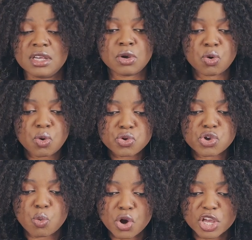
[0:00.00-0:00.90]
Who you're
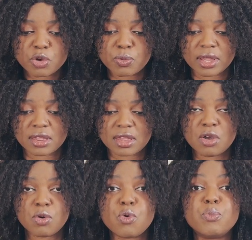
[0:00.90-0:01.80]
working with
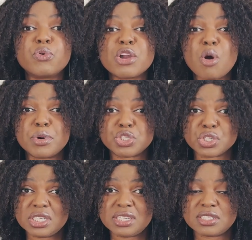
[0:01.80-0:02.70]
will bring
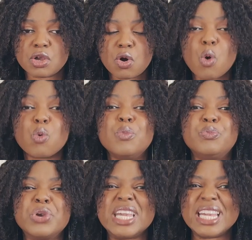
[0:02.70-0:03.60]
opportunities or will
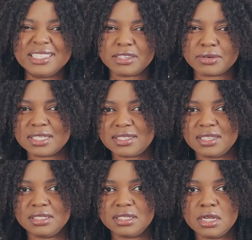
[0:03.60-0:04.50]
bring
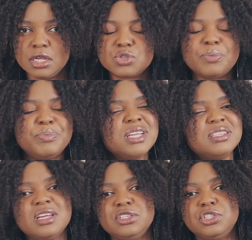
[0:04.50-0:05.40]
hindrances. So be
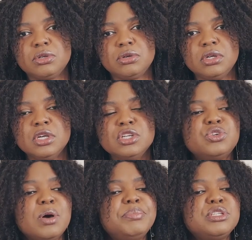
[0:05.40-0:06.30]
intentional.
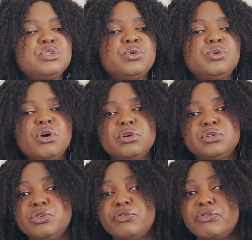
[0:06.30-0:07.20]
Don't be too loyal
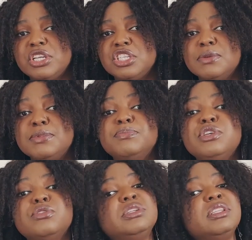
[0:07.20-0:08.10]
to your friendships
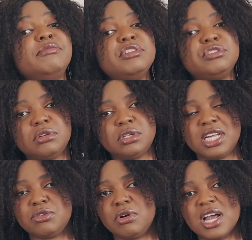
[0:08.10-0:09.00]
beyond the vision
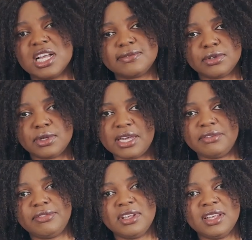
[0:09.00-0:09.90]
that God has for your
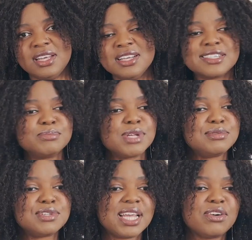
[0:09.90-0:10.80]
life. Sometimes
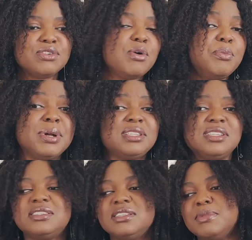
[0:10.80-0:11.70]
you're like, oh no, but
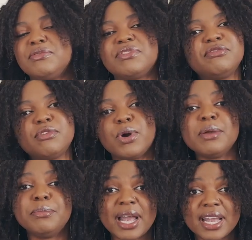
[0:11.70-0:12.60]
this is my friend from way
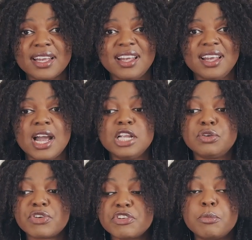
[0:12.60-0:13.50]
back. And your
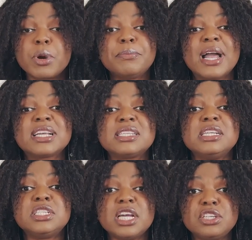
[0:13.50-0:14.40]
friend from way back's
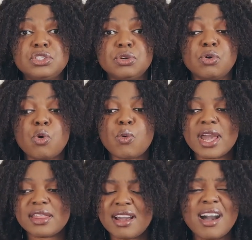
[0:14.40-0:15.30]
intention or where
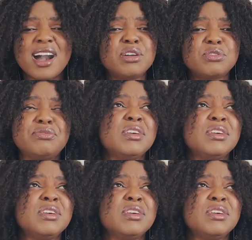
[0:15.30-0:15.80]
they are out of,